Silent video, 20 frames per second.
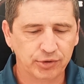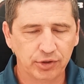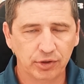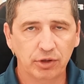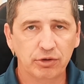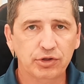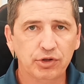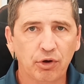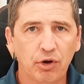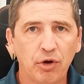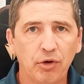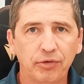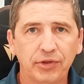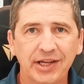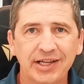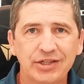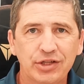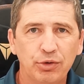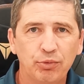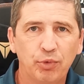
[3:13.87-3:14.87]
So those are all
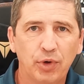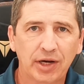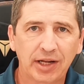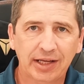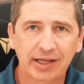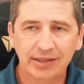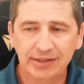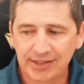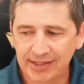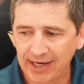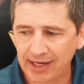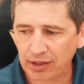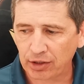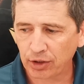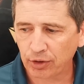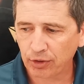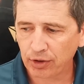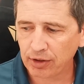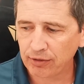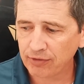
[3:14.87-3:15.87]
things you'd want to stay
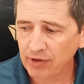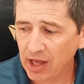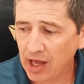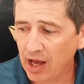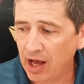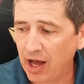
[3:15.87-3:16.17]
clear of.